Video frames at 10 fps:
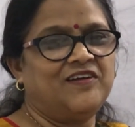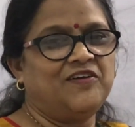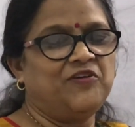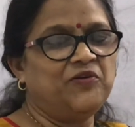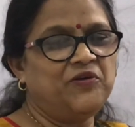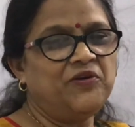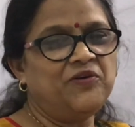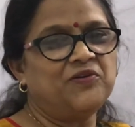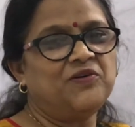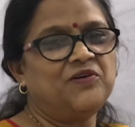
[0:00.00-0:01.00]
Do you
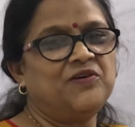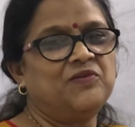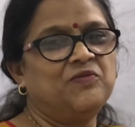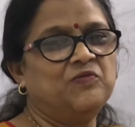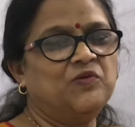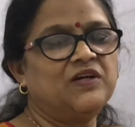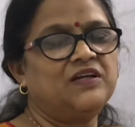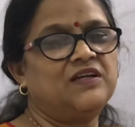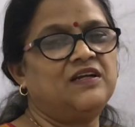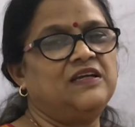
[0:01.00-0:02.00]
know what
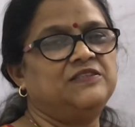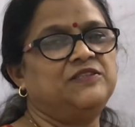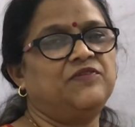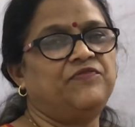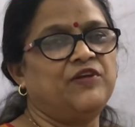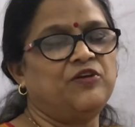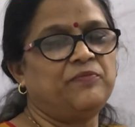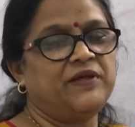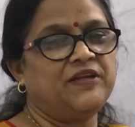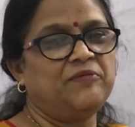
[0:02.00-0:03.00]
is the
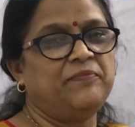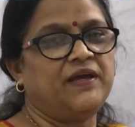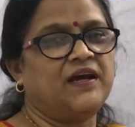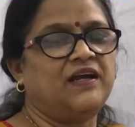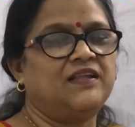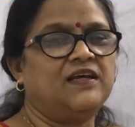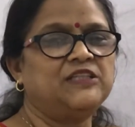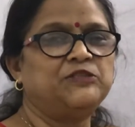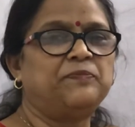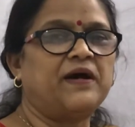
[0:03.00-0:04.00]
phenomenon behind the
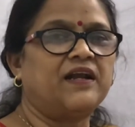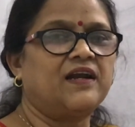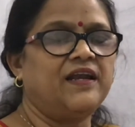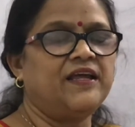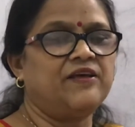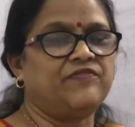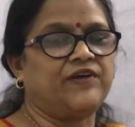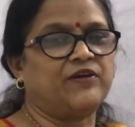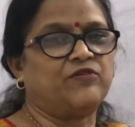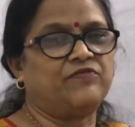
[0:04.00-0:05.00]
sparkling
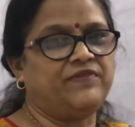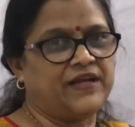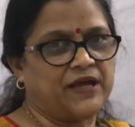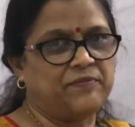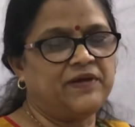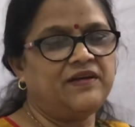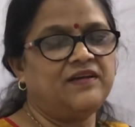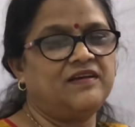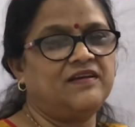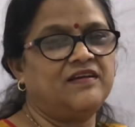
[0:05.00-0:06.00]
effect of diamond?
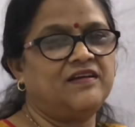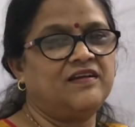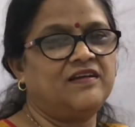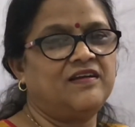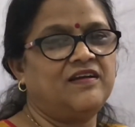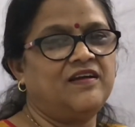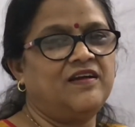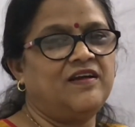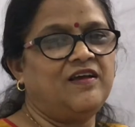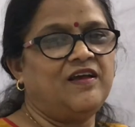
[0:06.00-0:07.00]

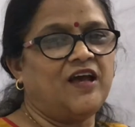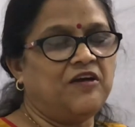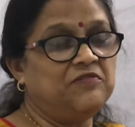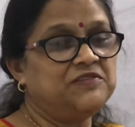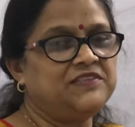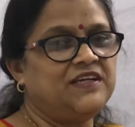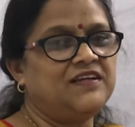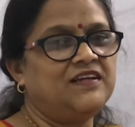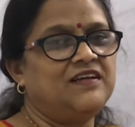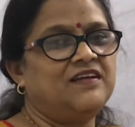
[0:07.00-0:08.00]
Have you
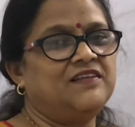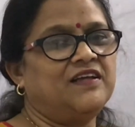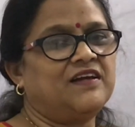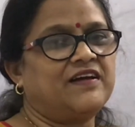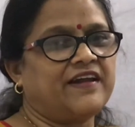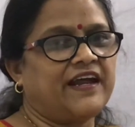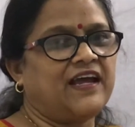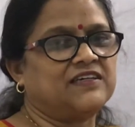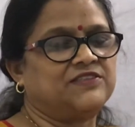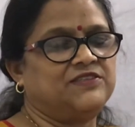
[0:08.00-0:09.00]
seen the
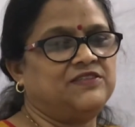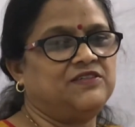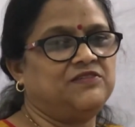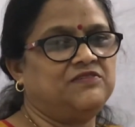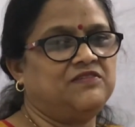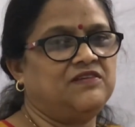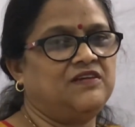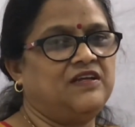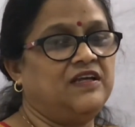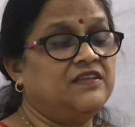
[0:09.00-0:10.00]
cracks
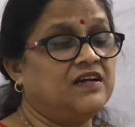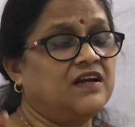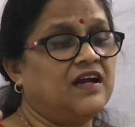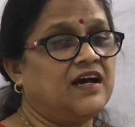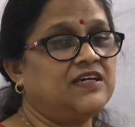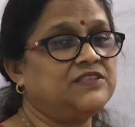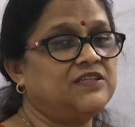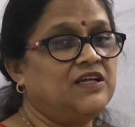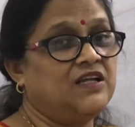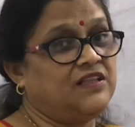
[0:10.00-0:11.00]
in the glass?
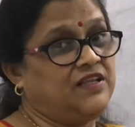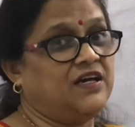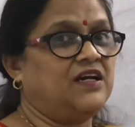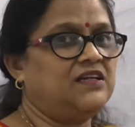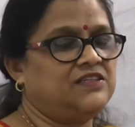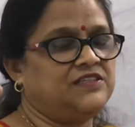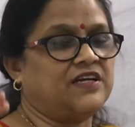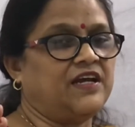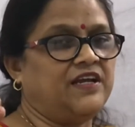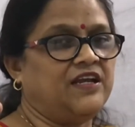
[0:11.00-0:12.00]
They are
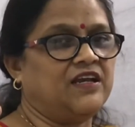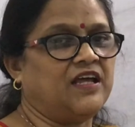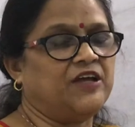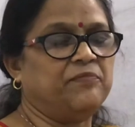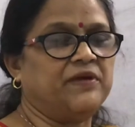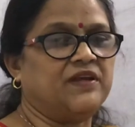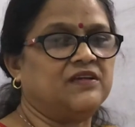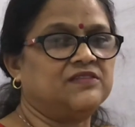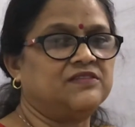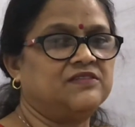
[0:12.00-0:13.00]
shining like
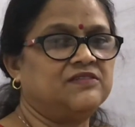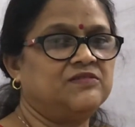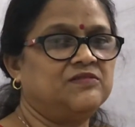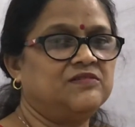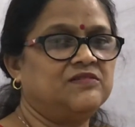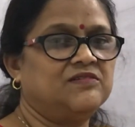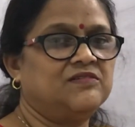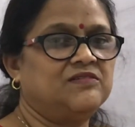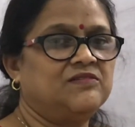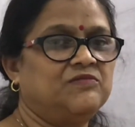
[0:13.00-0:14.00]
mirrors.
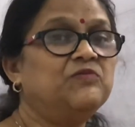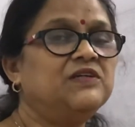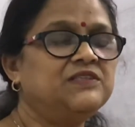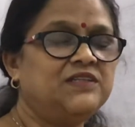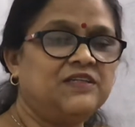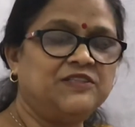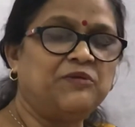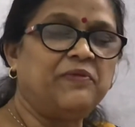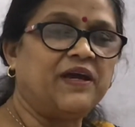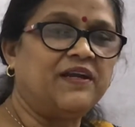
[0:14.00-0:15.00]
What is the reason
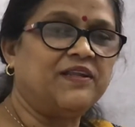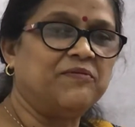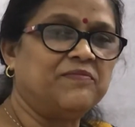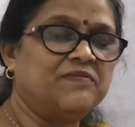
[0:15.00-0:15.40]
behind them?